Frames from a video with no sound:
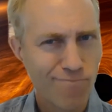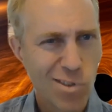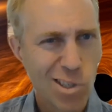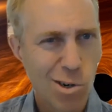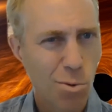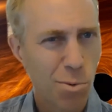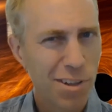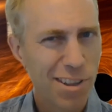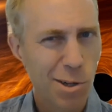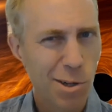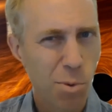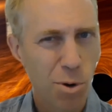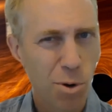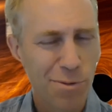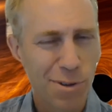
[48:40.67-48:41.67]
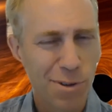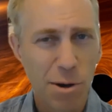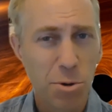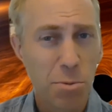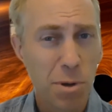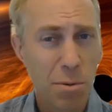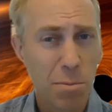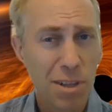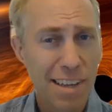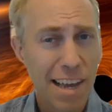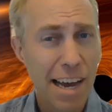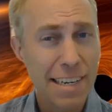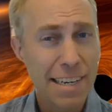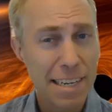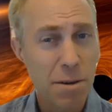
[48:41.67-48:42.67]
or what the support for that would be. But the
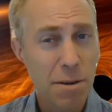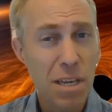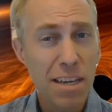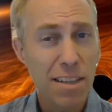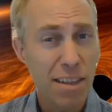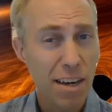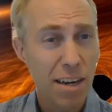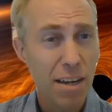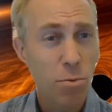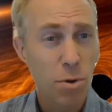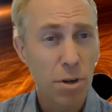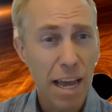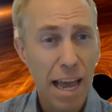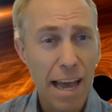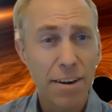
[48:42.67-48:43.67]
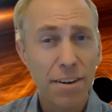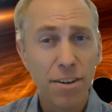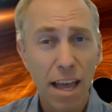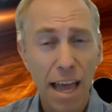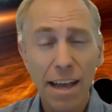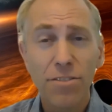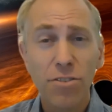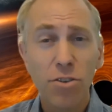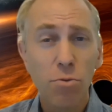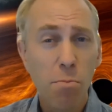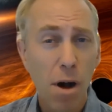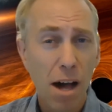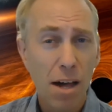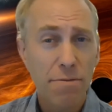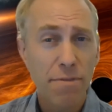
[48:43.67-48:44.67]
idea being that it would add, as you
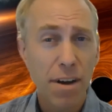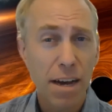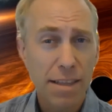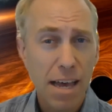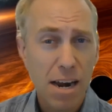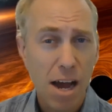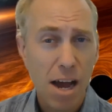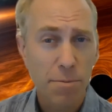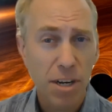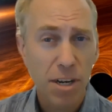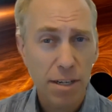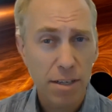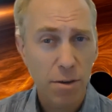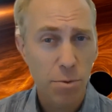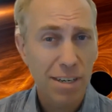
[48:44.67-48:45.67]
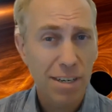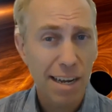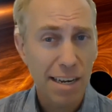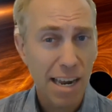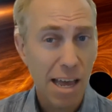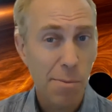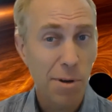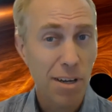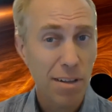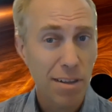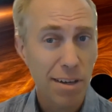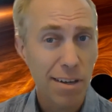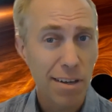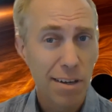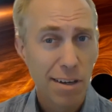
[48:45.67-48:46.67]
modified that object, it would
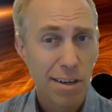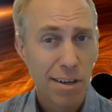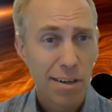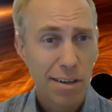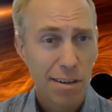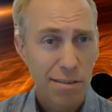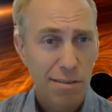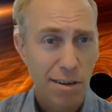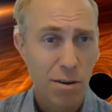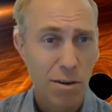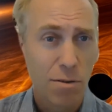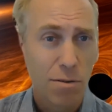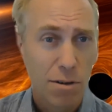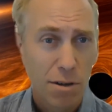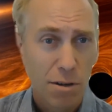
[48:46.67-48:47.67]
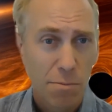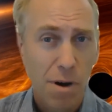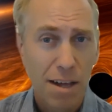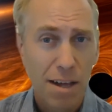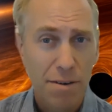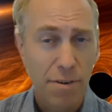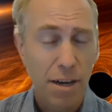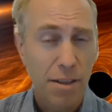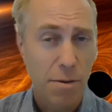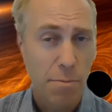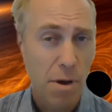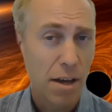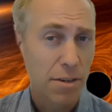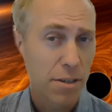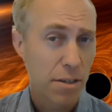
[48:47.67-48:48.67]
dynamically, modify the
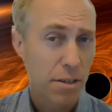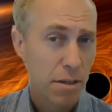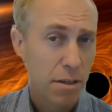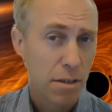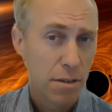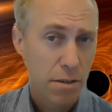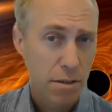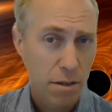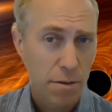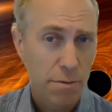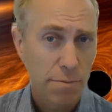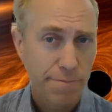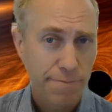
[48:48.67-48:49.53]
mesh. So